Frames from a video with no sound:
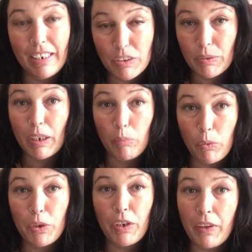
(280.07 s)
It's really
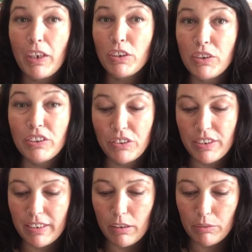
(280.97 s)
important that you trust
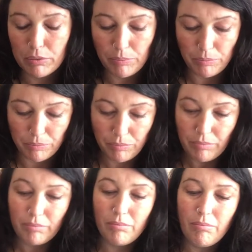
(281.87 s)
yourself.
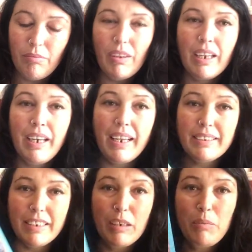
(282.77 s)

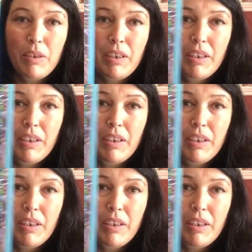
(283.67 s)
Next up,